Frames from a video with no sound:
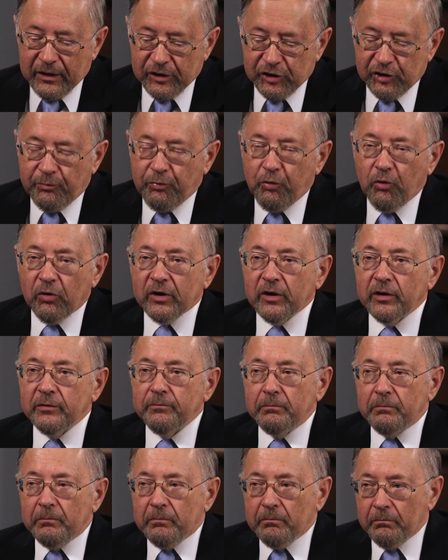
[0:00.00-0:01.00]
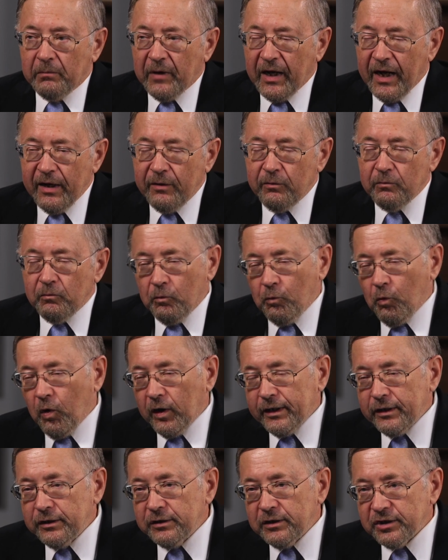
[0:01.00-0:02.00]
supported my
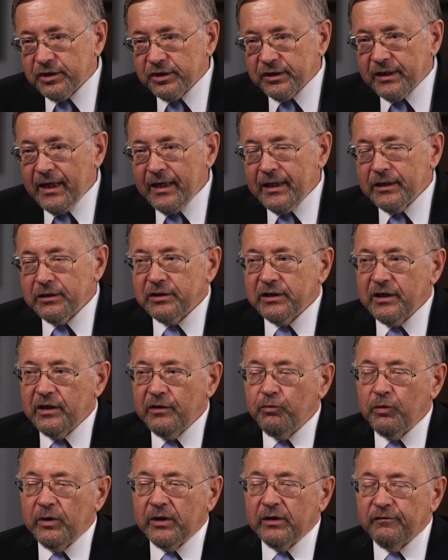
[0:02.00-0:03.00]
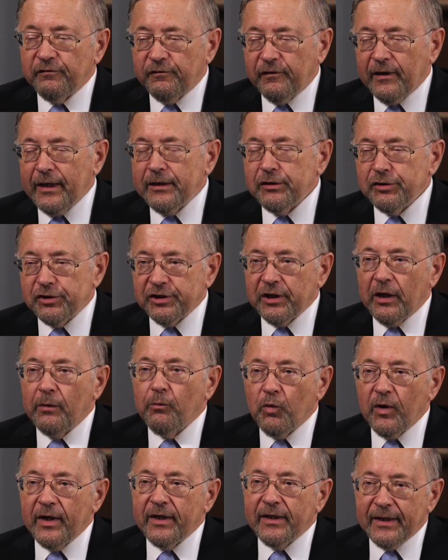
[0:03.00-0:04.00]
wanting to stay and see if we could find
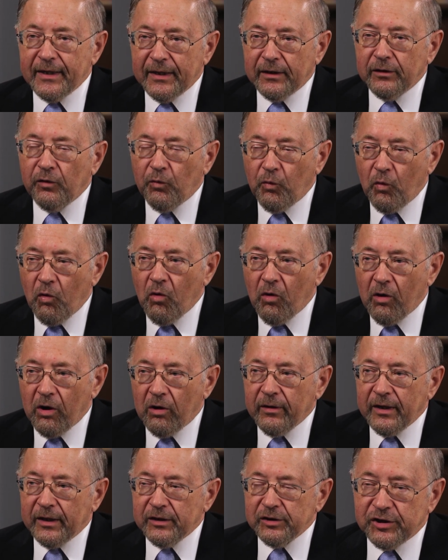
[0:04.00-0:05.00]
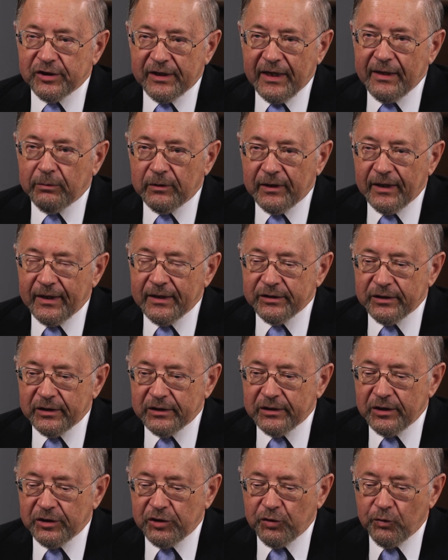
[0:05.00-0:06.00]
some way to end the war stabilize
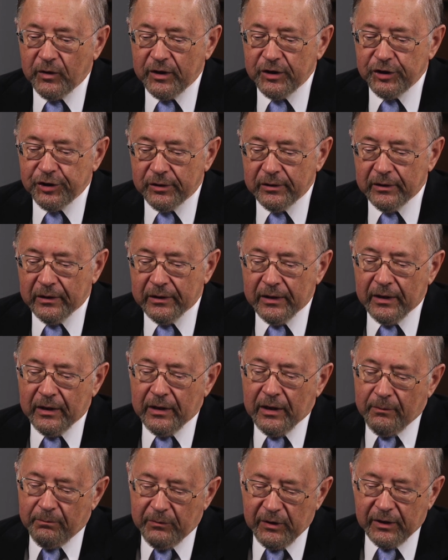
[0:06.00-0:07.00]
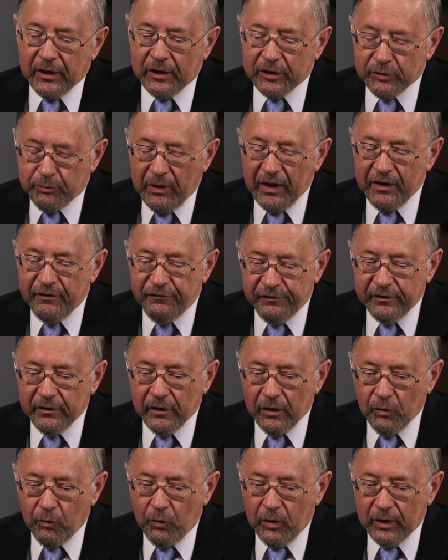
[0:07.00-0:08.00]
the situation, because my
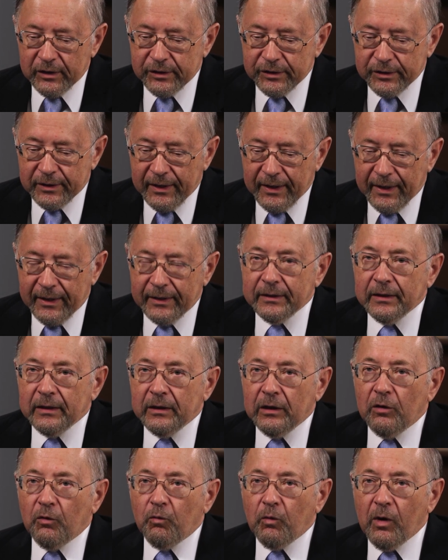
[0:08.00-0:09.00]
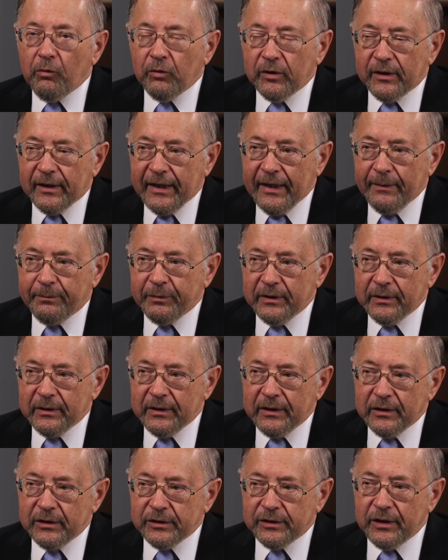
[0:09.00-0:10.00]
fear was that what would happen
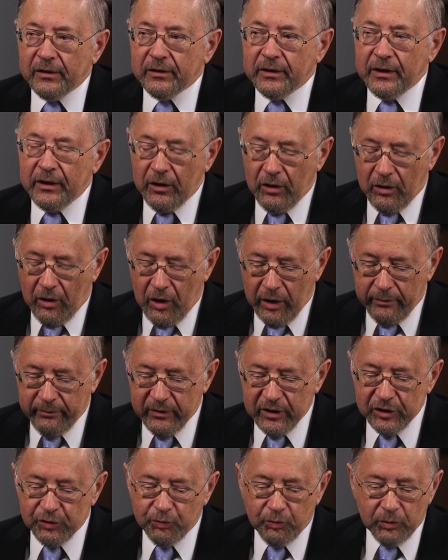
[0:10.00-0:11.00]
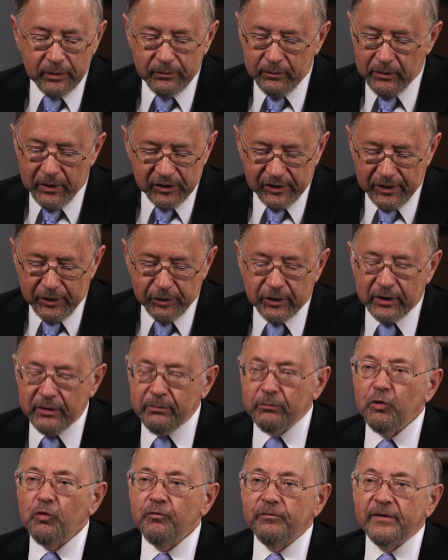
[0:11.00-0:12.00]
is that the armies would
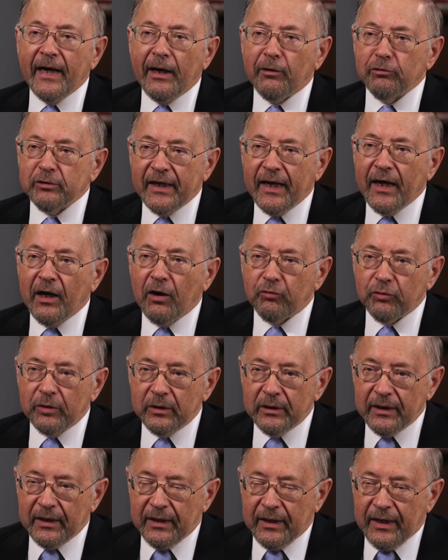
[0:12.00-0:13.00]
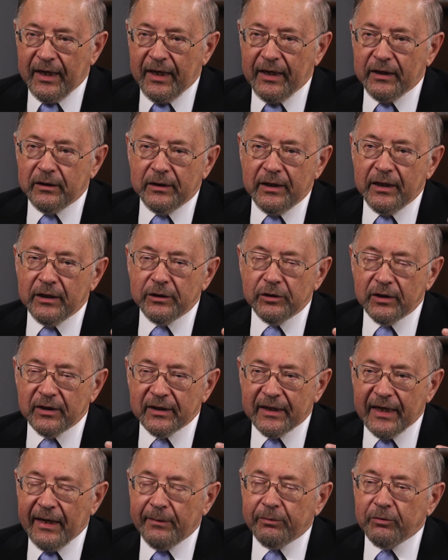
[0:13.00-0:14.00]
essentially move downtown and into
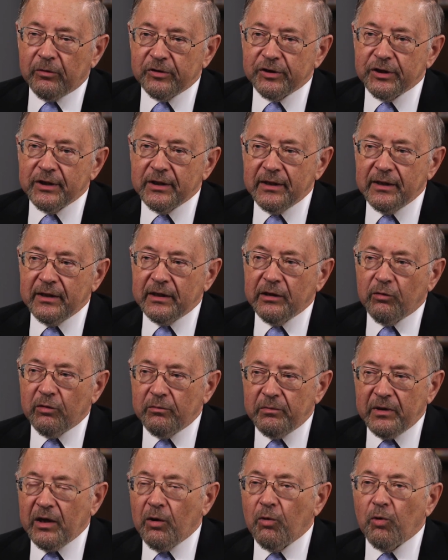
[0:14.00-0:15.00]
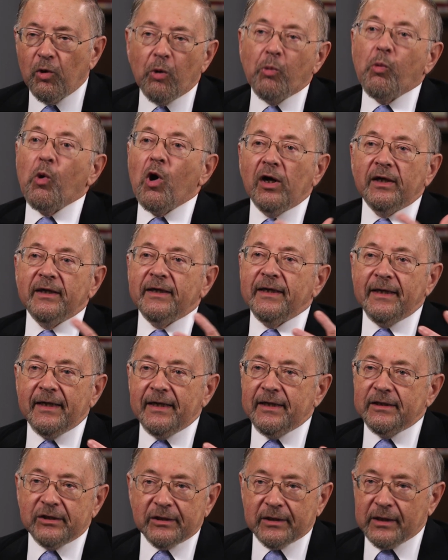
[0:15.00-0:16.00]
the capital city. There would be a
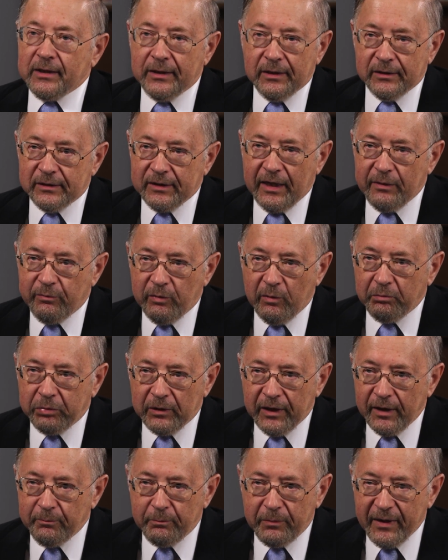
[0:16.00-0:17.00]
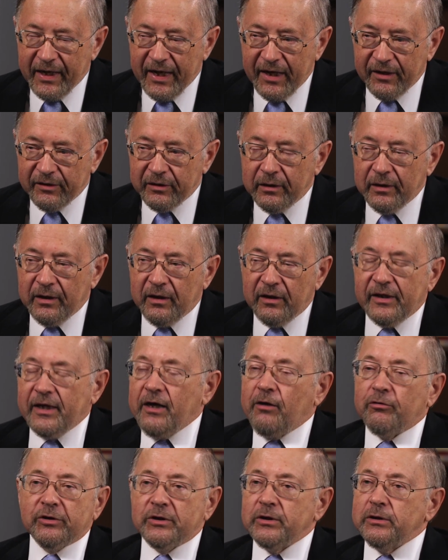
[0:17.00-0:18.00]
Rwanda-esque type of bloodbath.
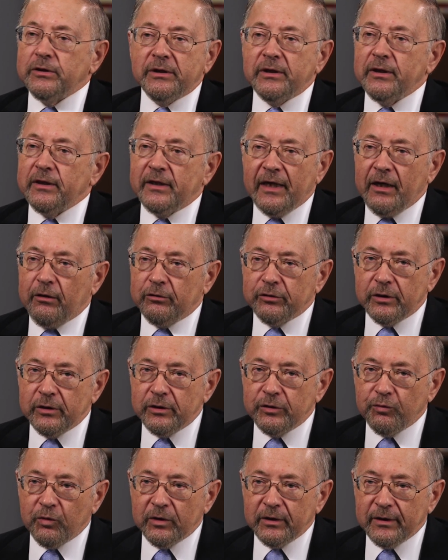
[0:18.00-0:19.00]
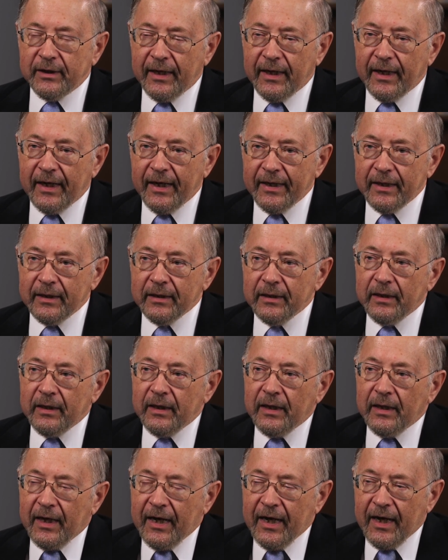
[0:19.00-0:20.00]
Thousands and thousands would die,
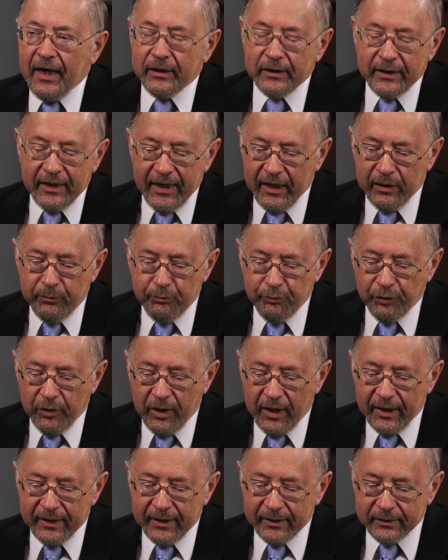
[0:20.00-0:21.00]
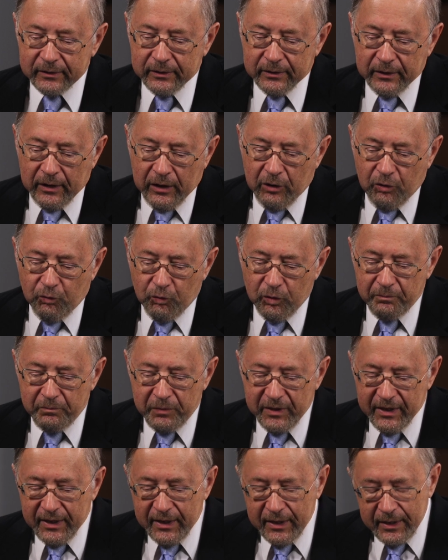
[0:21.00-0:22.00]
and the end product
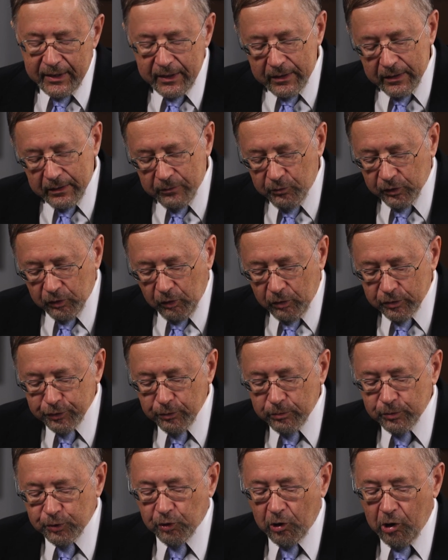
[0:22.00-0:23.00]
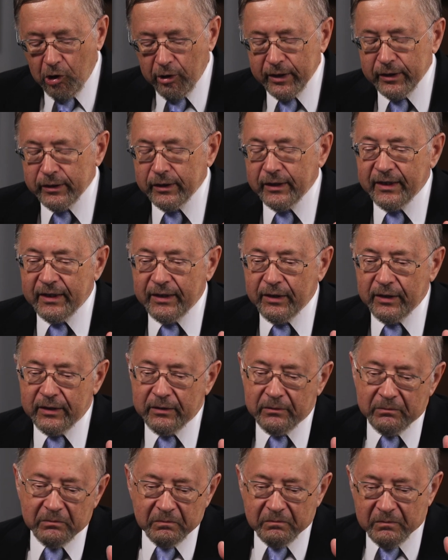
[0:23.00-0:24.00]
would also draw in
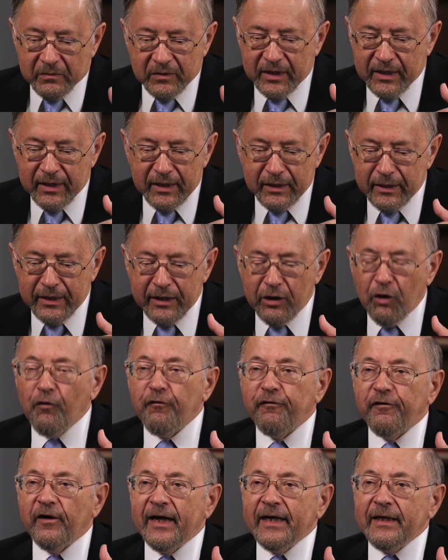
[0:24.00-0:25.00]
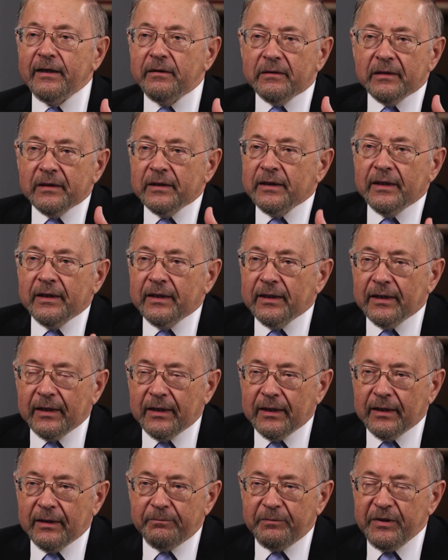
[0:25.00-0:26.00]
the neophyte
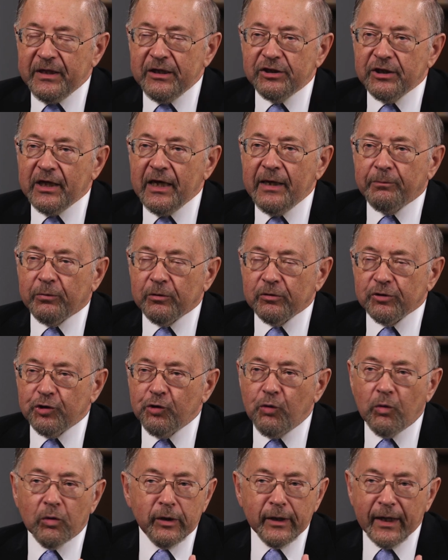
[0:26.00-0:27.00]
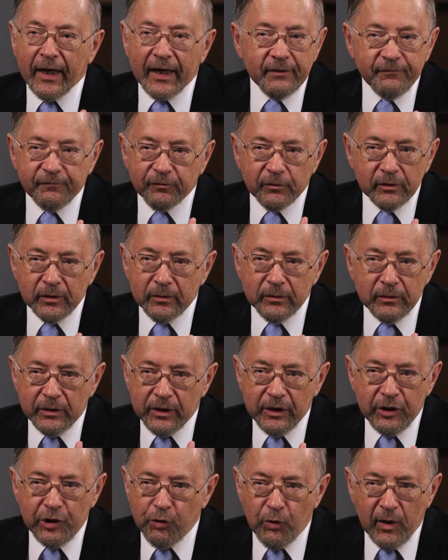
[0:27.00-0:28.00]
peacekeepers who were not from
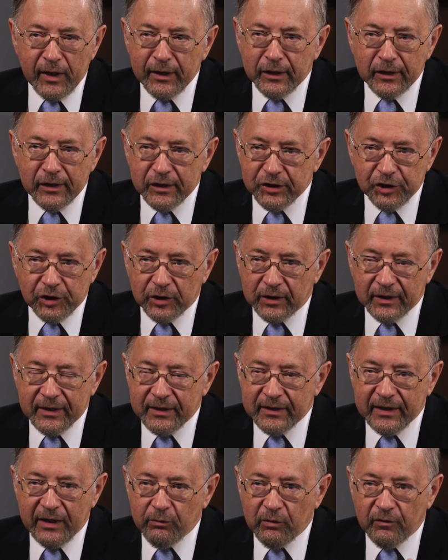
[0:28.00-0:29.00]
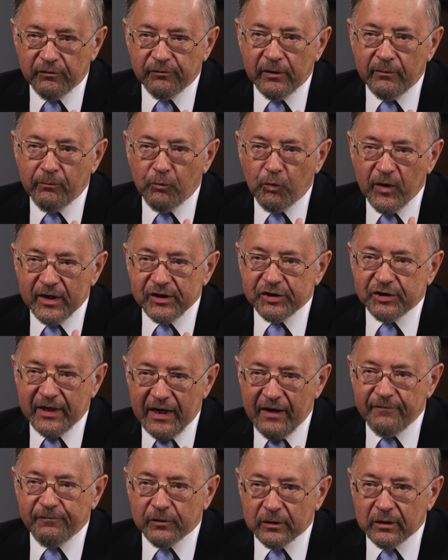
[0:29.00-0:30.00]
the UN initially. They were from West
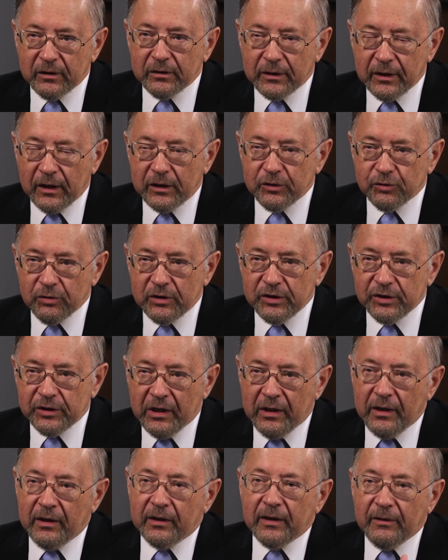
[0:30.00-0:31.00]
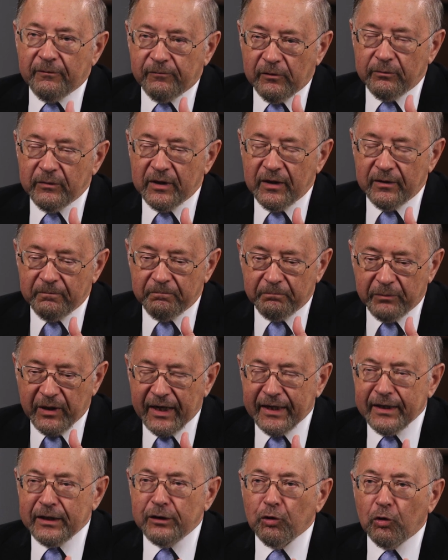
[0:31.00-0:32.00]
African countries, from the
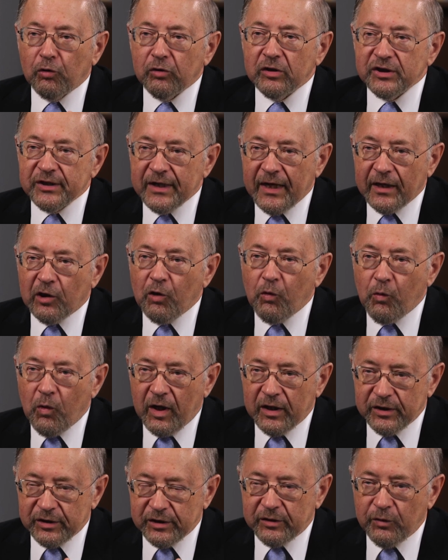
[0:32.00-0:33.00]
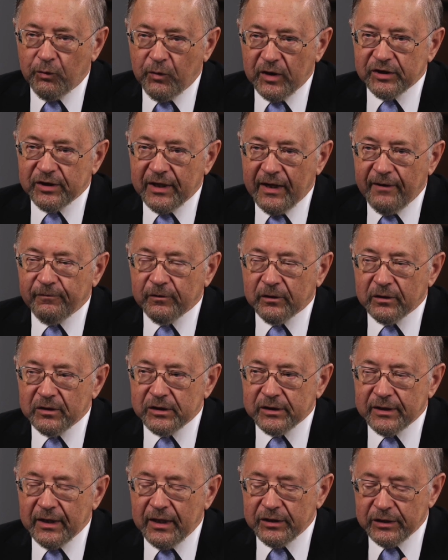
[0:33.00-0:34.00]
body known as ECOWAS, the West
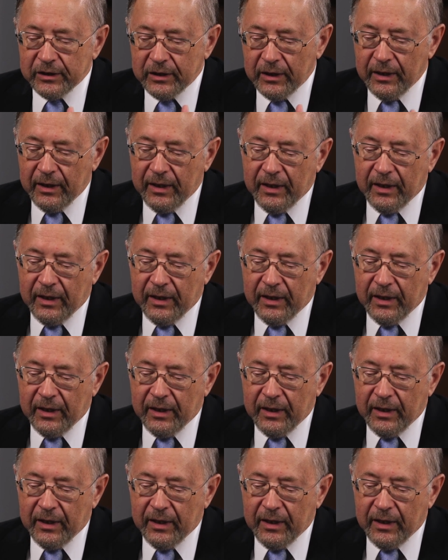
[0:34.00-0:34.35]
African states.